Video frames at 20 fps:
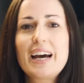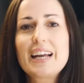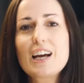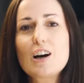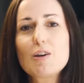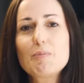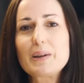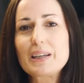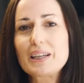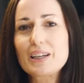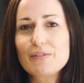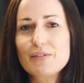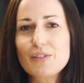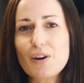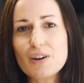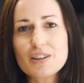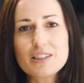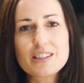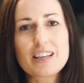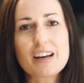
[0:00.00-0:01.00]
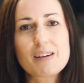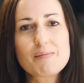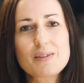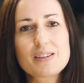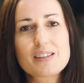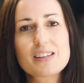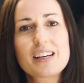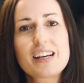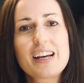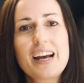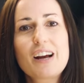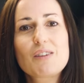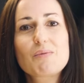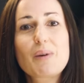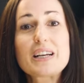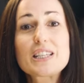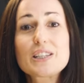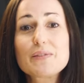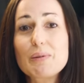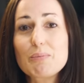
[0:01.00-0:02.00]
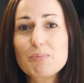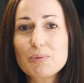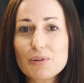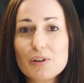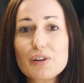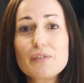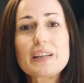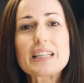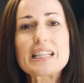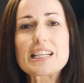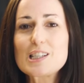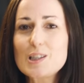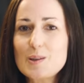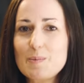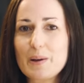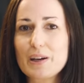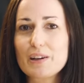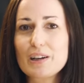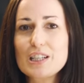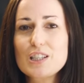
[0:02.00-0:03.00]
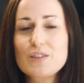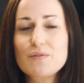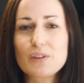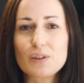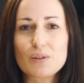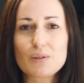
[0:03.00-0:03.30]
and helping give concepts and ways of improving the experience for